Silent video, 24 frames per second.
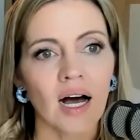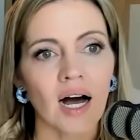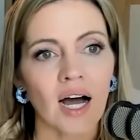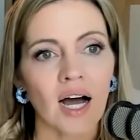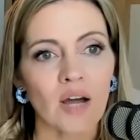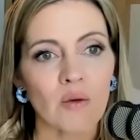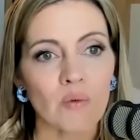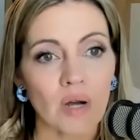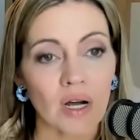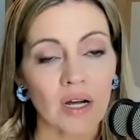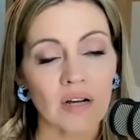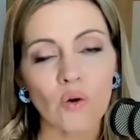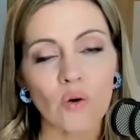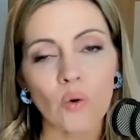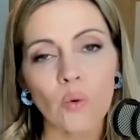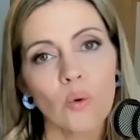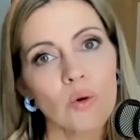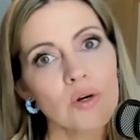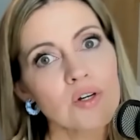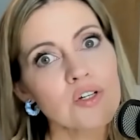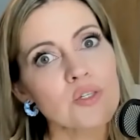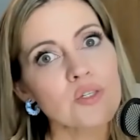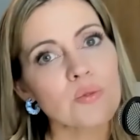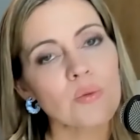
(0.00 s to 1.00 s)
I, of
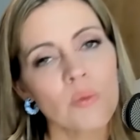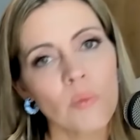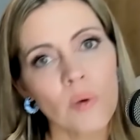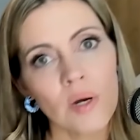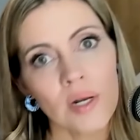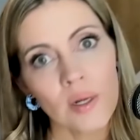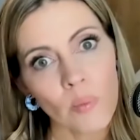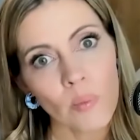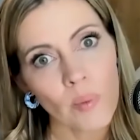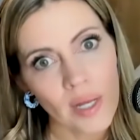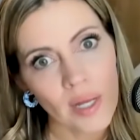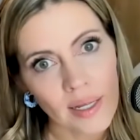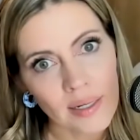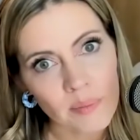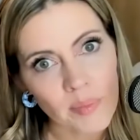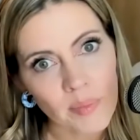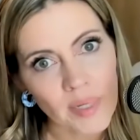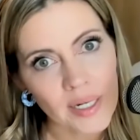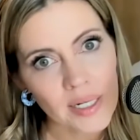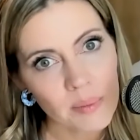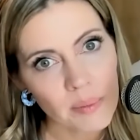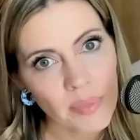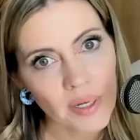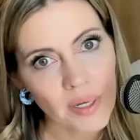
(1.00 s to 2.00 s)
course, we want to win.
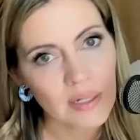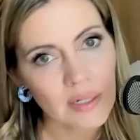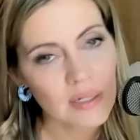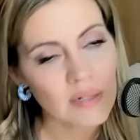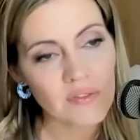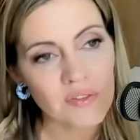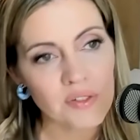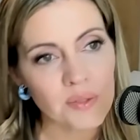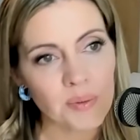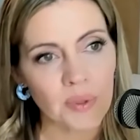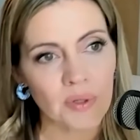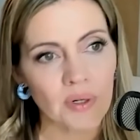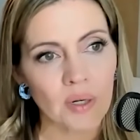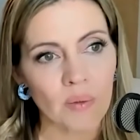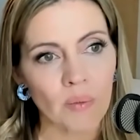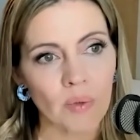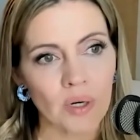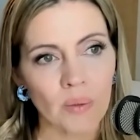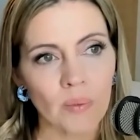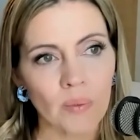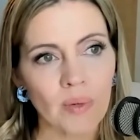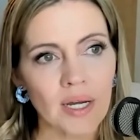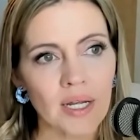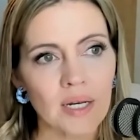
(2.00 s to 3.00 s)
My competitive spirit, I
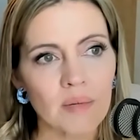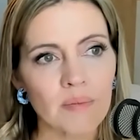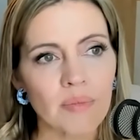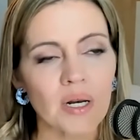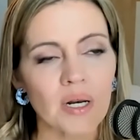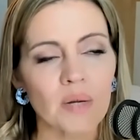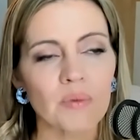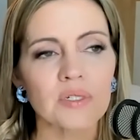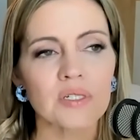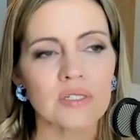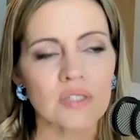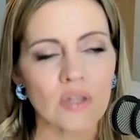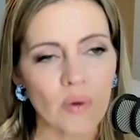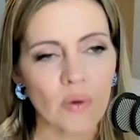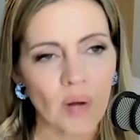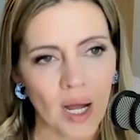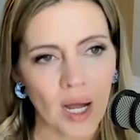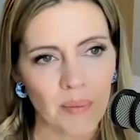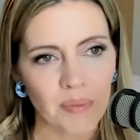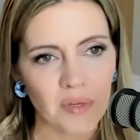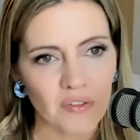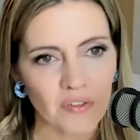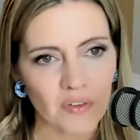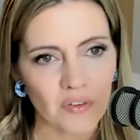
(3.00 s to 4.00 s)
want to win. But I was so
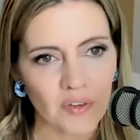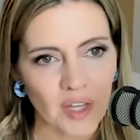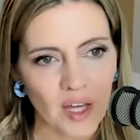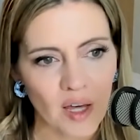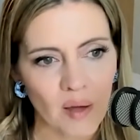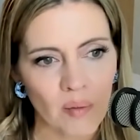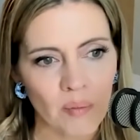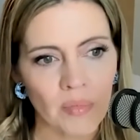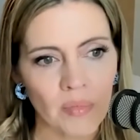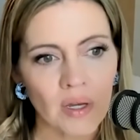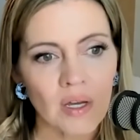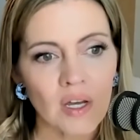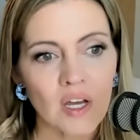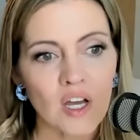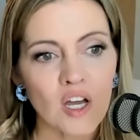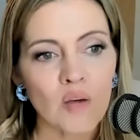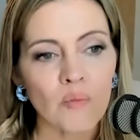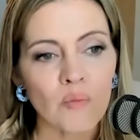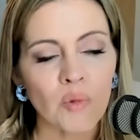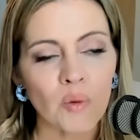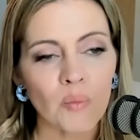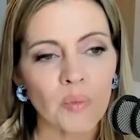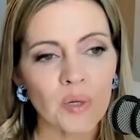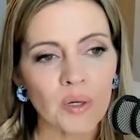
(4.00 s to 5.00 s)
happy for them.
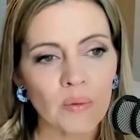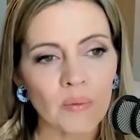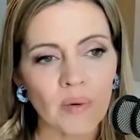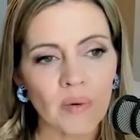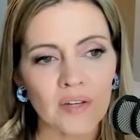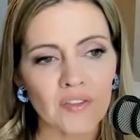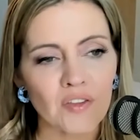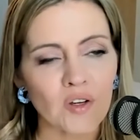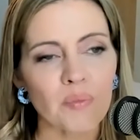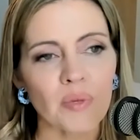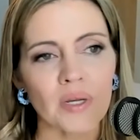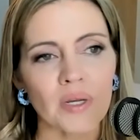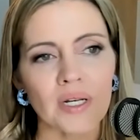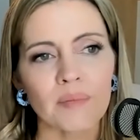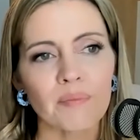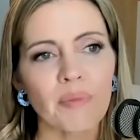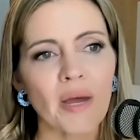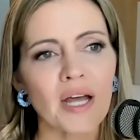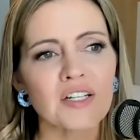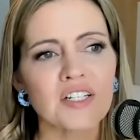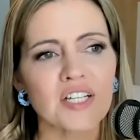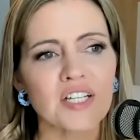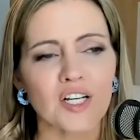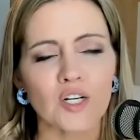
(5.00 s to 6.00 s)
But we were right there. But
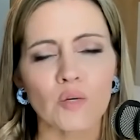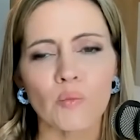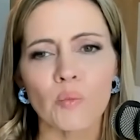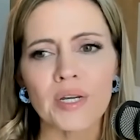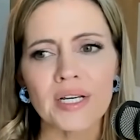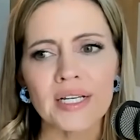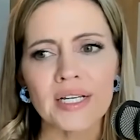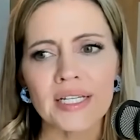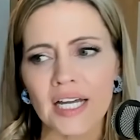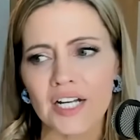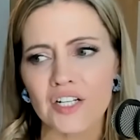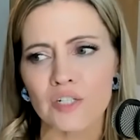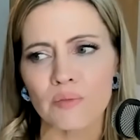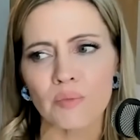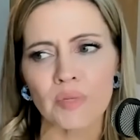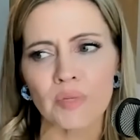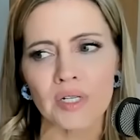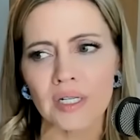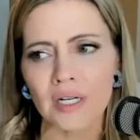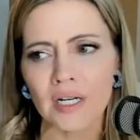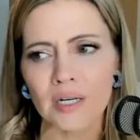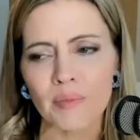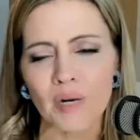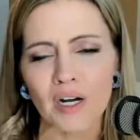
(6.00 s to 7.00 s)
Penn's like, we can catch him. We
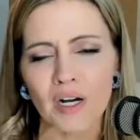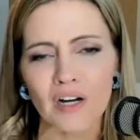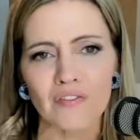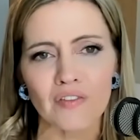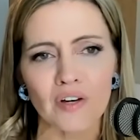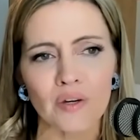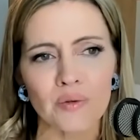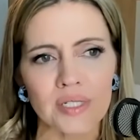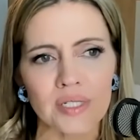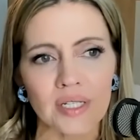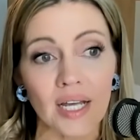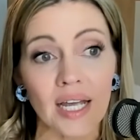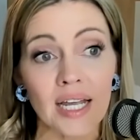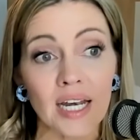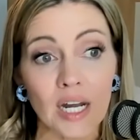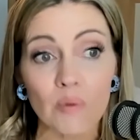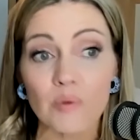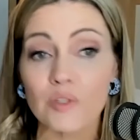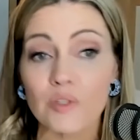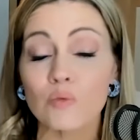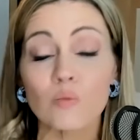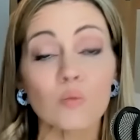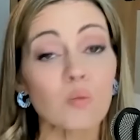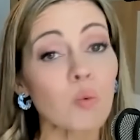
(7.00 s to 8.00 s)
can cut him off. I was, and I
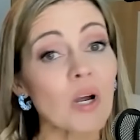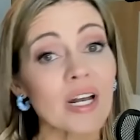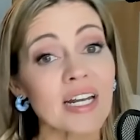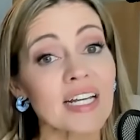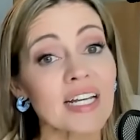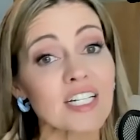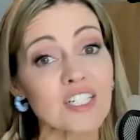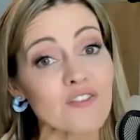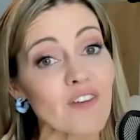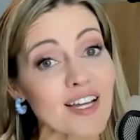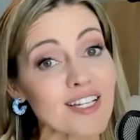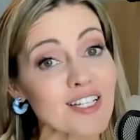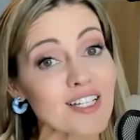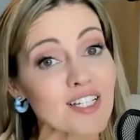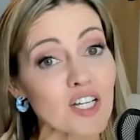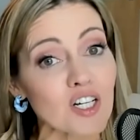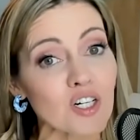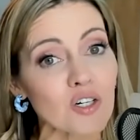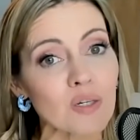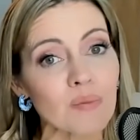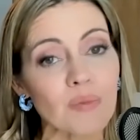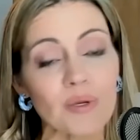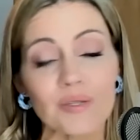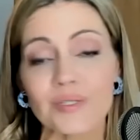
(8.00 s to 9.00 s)
was running as fast as
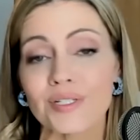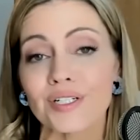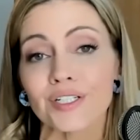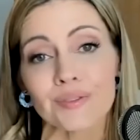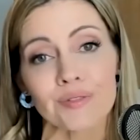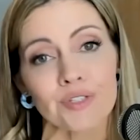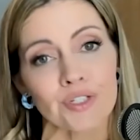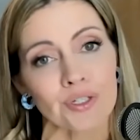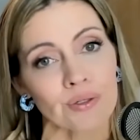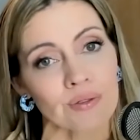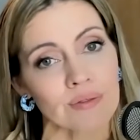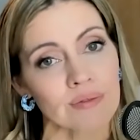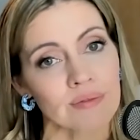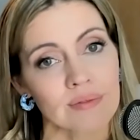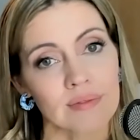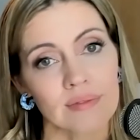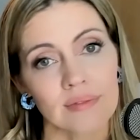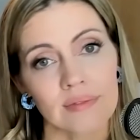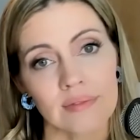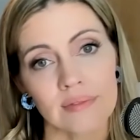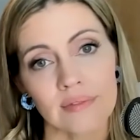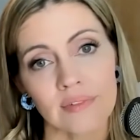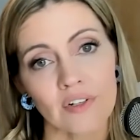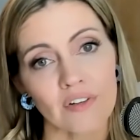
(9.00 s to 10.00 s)
I could. But I was like, dude,
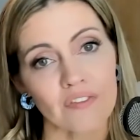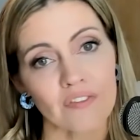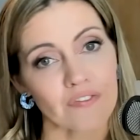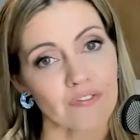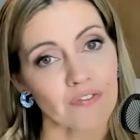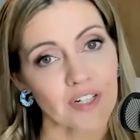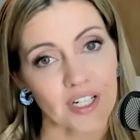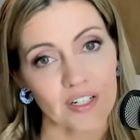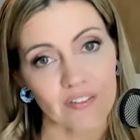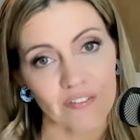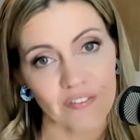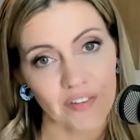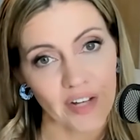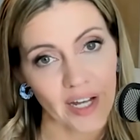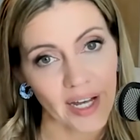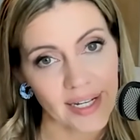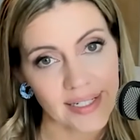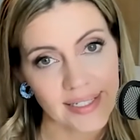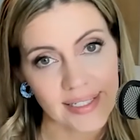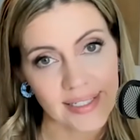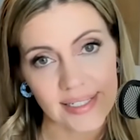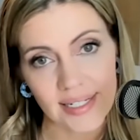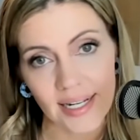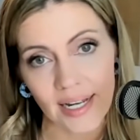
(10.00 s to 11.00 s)
they're freaking
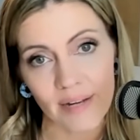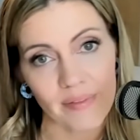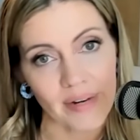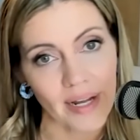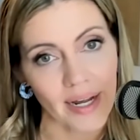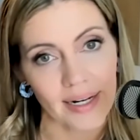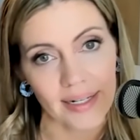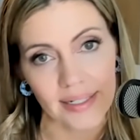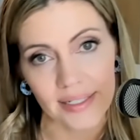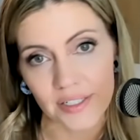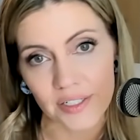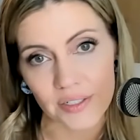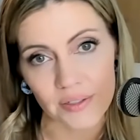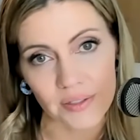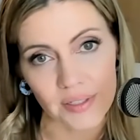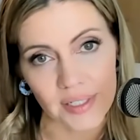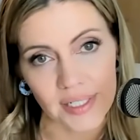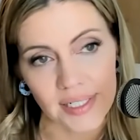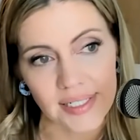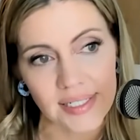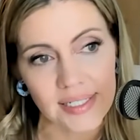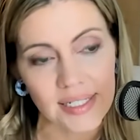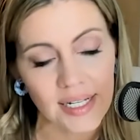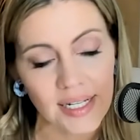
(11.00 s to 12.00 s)
fast. I'm not going to do
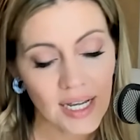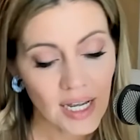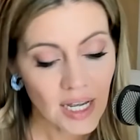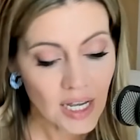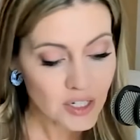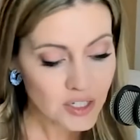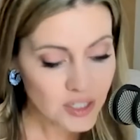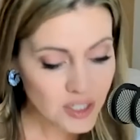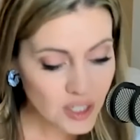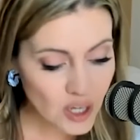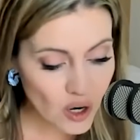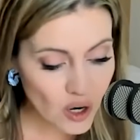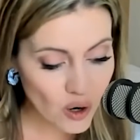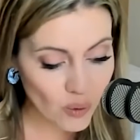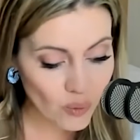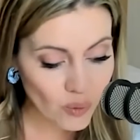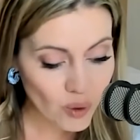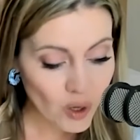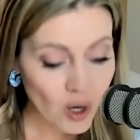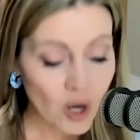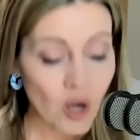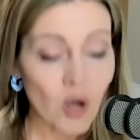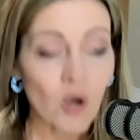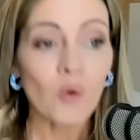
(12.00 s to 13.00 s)
this. So
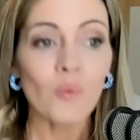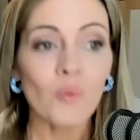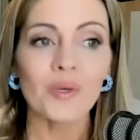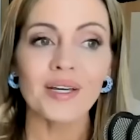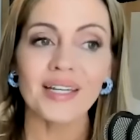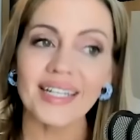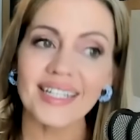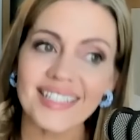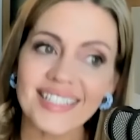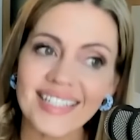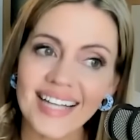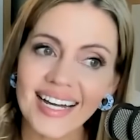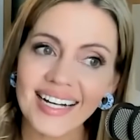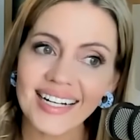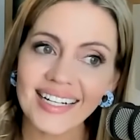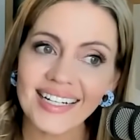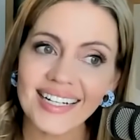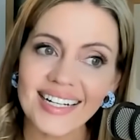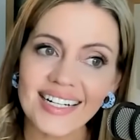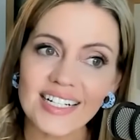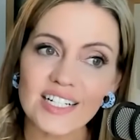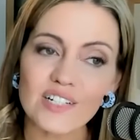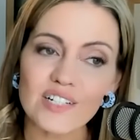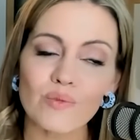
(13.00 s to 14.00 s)
we get
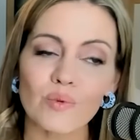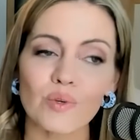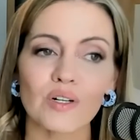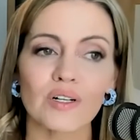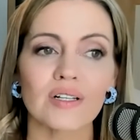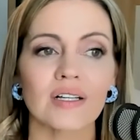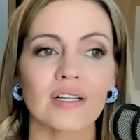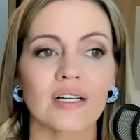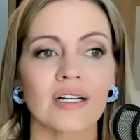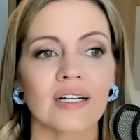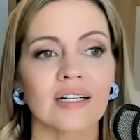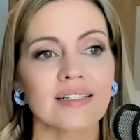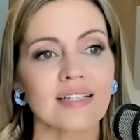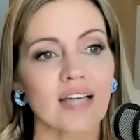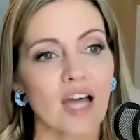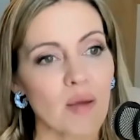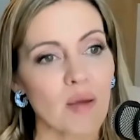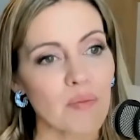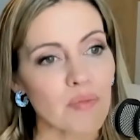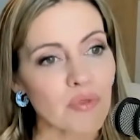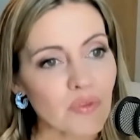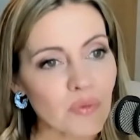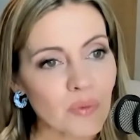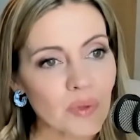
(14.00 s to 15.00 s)
second, we're in the
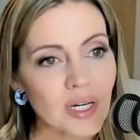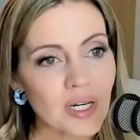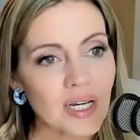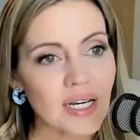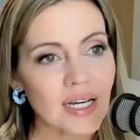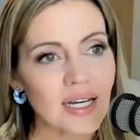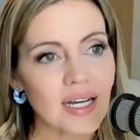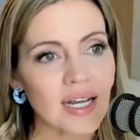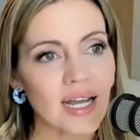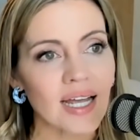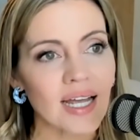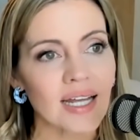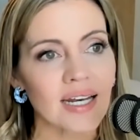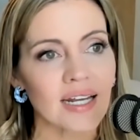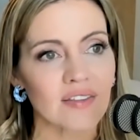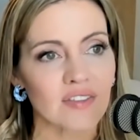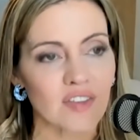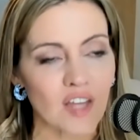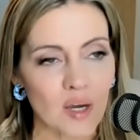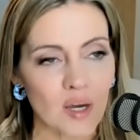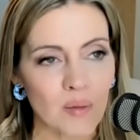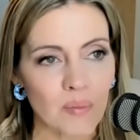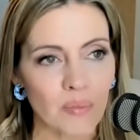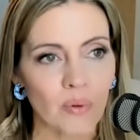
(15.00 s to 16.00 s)
top three. And at that